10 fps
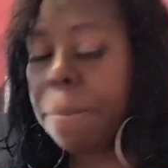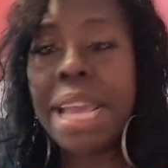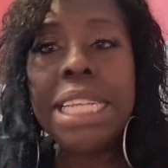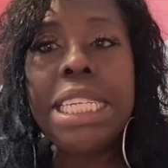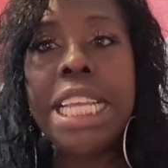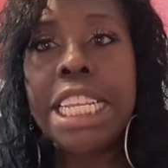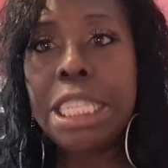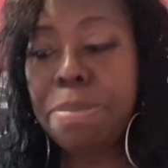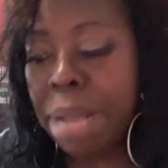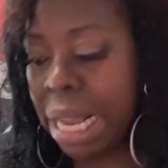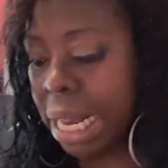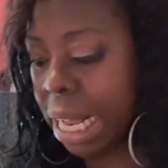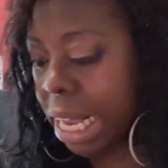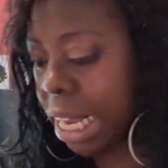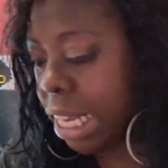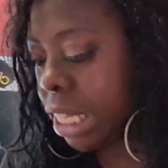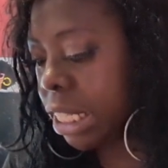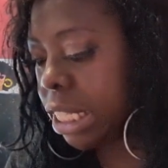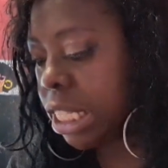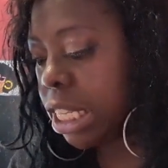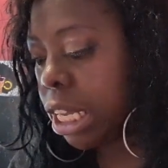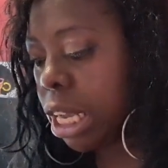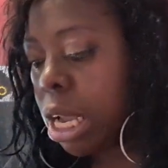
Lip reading: business meetings,